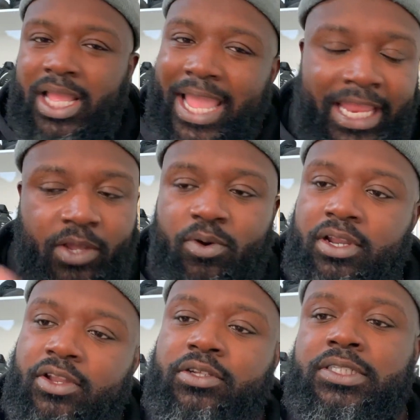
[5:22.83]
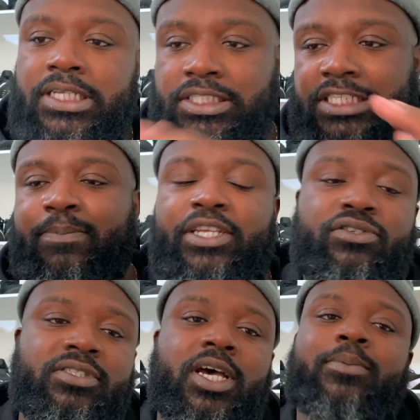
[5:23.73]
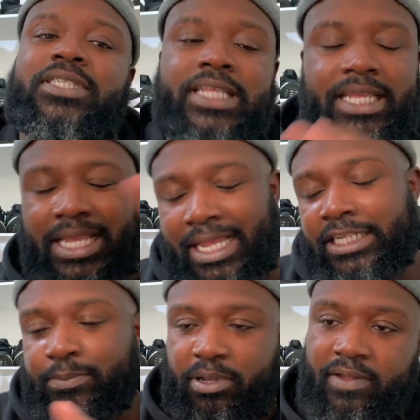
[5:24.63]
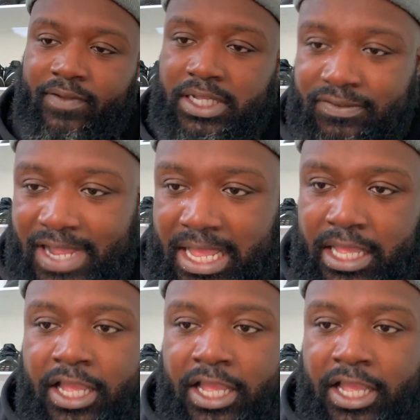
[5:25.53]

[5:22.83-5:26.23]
Any one of those things, just make sure it's up to date and it's perfect, right?